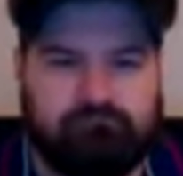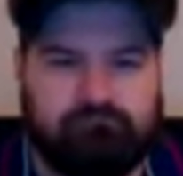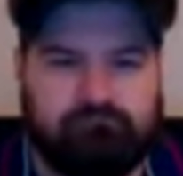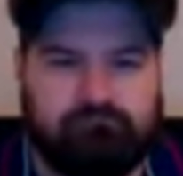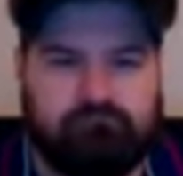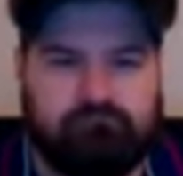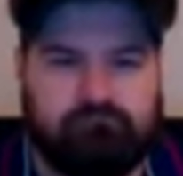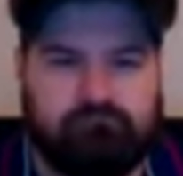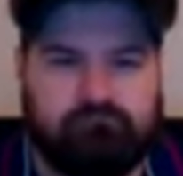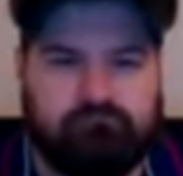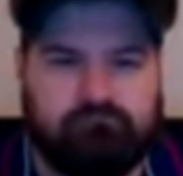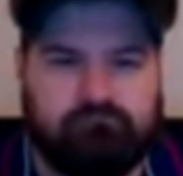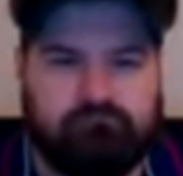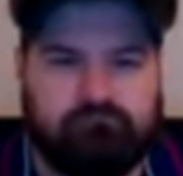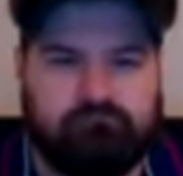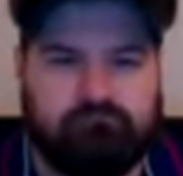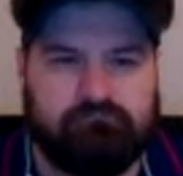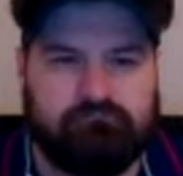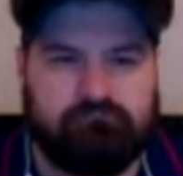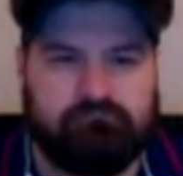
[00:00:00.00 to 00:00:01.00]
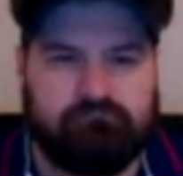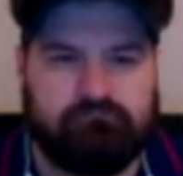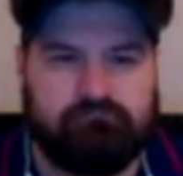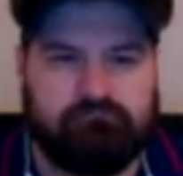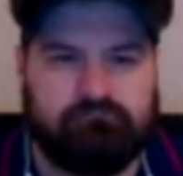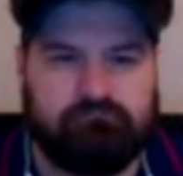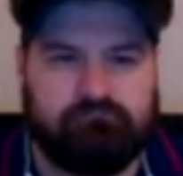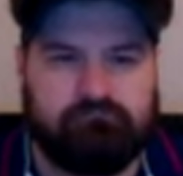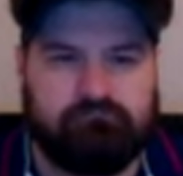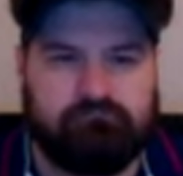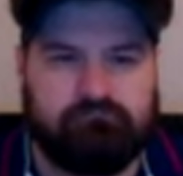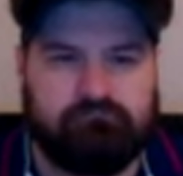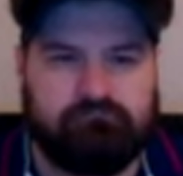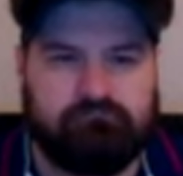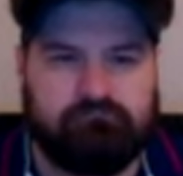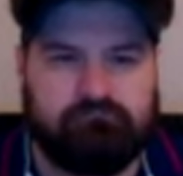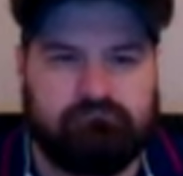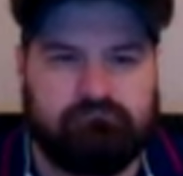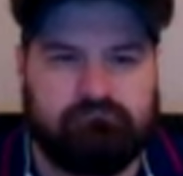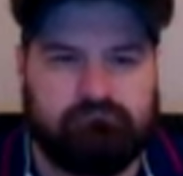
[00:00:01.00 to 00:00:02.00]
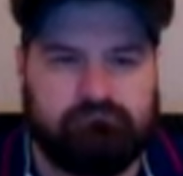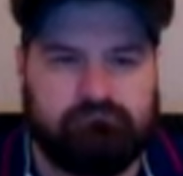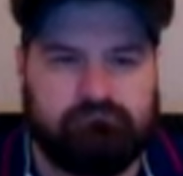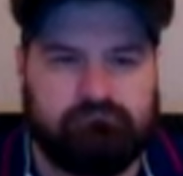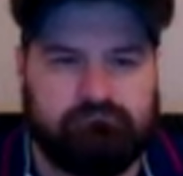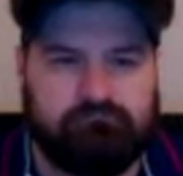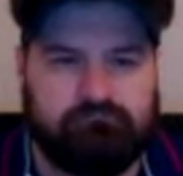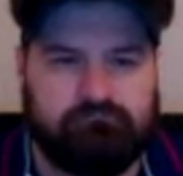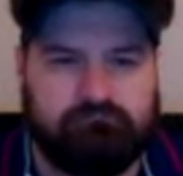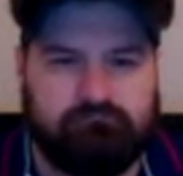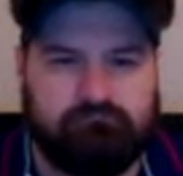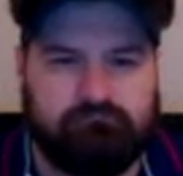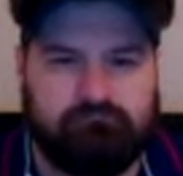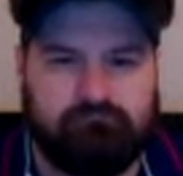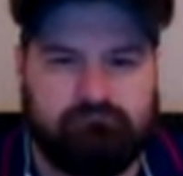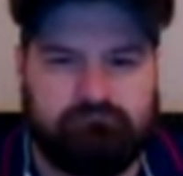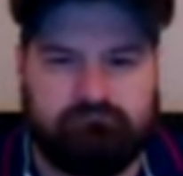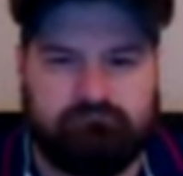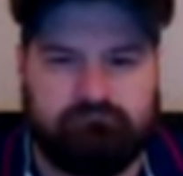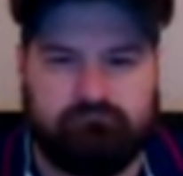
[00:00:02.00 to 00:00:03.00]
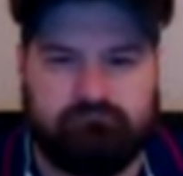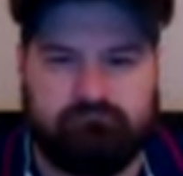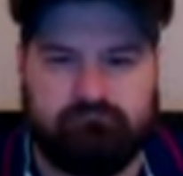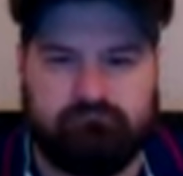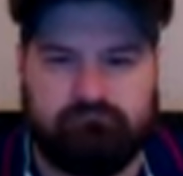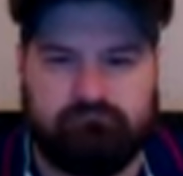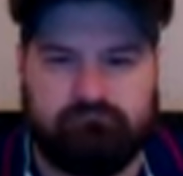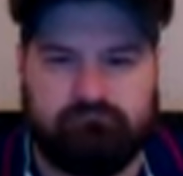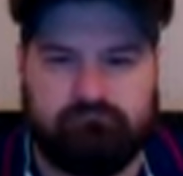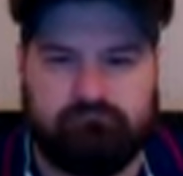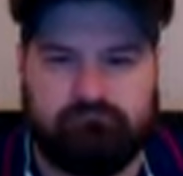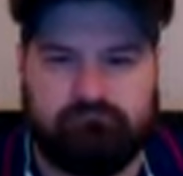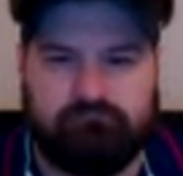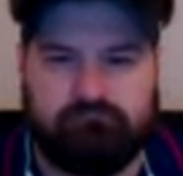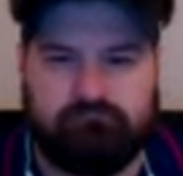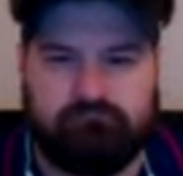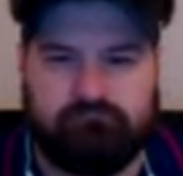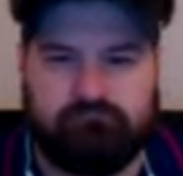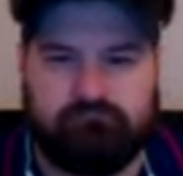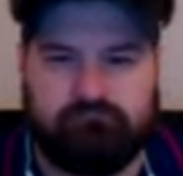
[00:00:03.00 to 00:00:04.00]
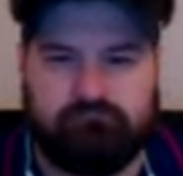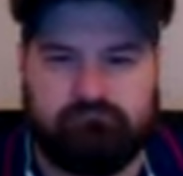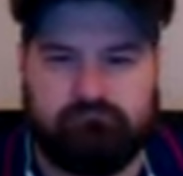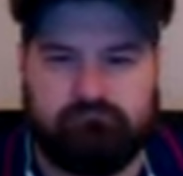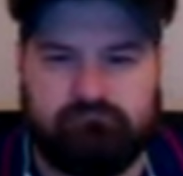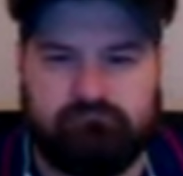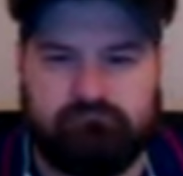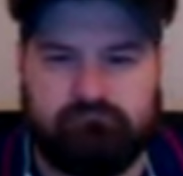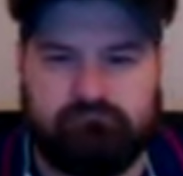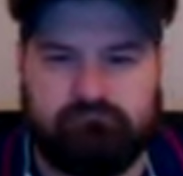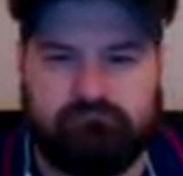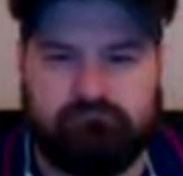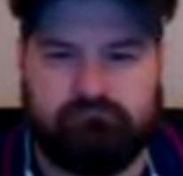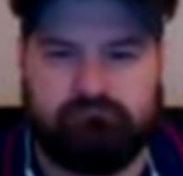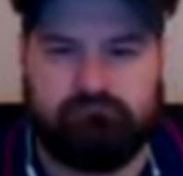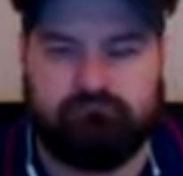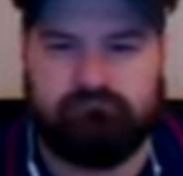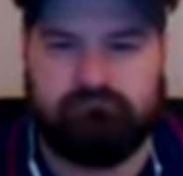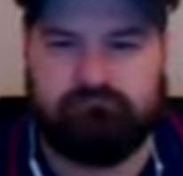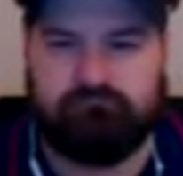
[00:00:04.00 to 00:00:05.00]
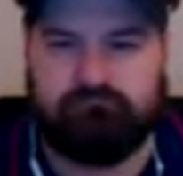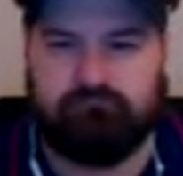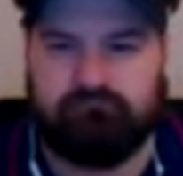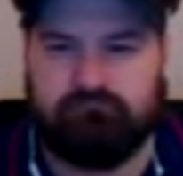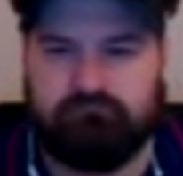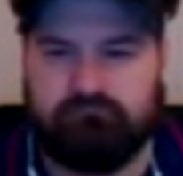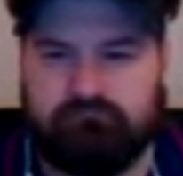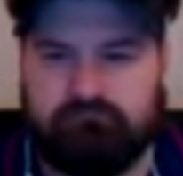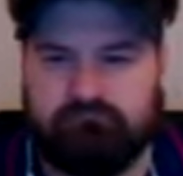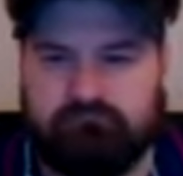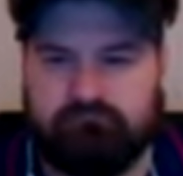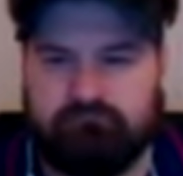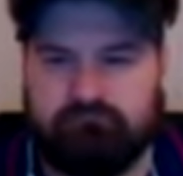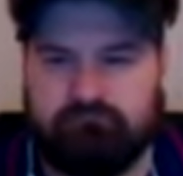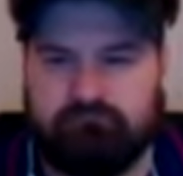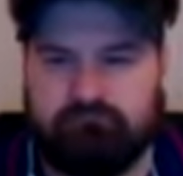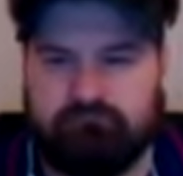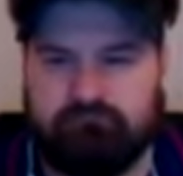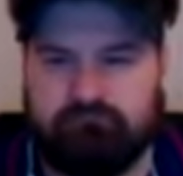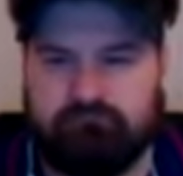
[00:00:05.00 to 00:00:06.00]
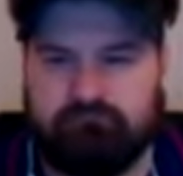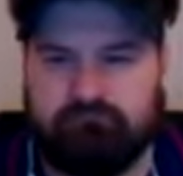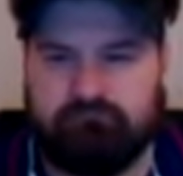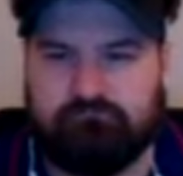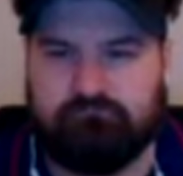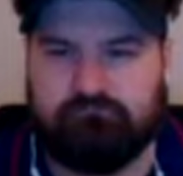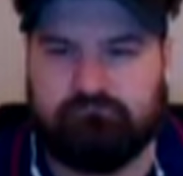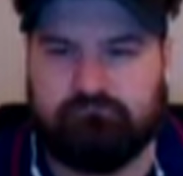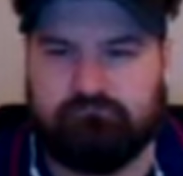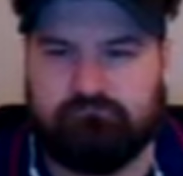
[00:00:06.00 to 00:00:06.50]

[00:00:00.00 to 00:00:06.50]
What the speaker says: The person shown says nothing.